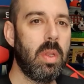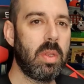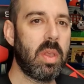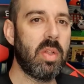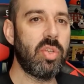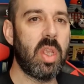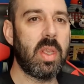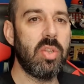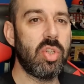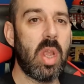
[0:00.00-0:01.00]
Go and check
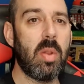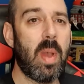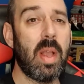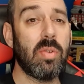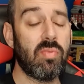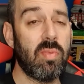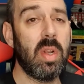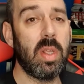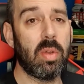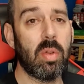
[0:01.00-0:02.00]
his channel out. It's
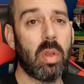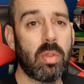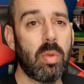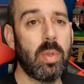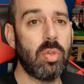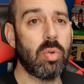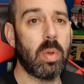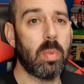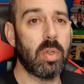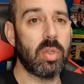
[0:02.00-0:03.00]
really good. I do enjoy
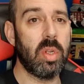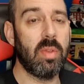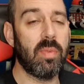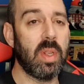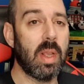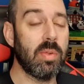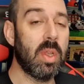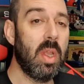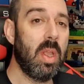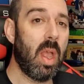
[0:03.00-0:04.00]
watching his videos.
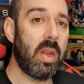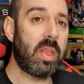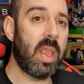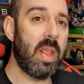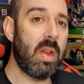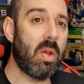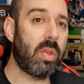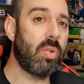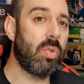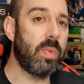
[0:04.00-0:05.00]
And again,
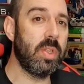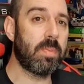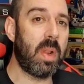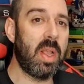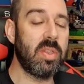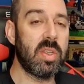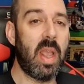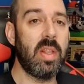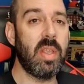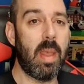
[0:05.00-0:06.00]
like Goodwins Place
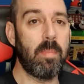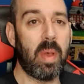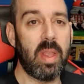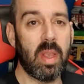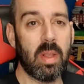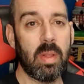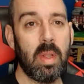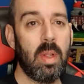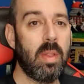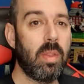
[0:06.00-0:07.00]
and Yan Beta,
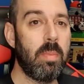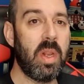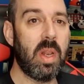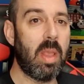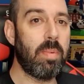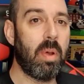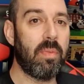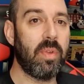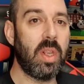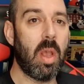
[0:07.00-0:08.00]
the minute they put a
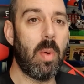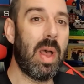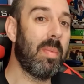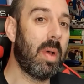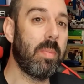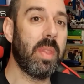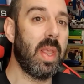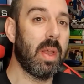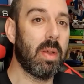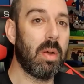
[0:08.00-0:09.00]
video up, I'm
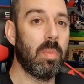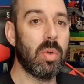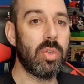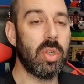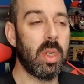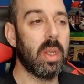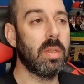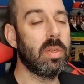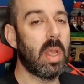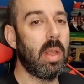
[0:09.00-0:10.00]
there. I'm watching it.
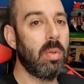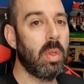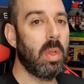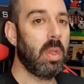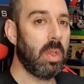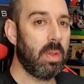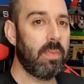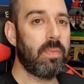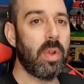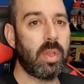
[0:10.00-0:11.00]
So,
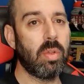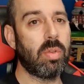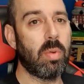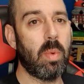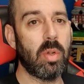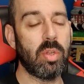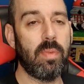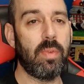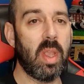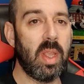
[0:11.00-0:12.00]
very good to watch.
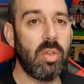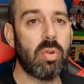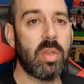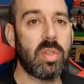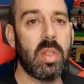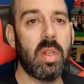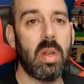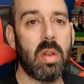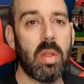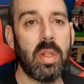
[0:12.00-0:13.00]
If you're interested
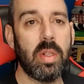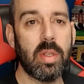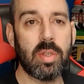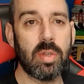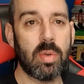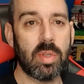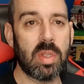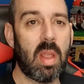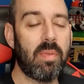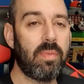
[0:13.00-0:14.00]
in learning this sort of
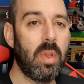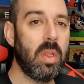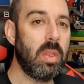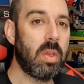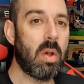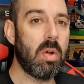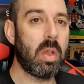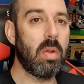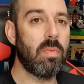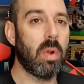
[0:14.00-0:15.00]
stuff, you can't
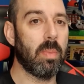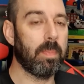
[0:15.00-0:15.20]
go wrong.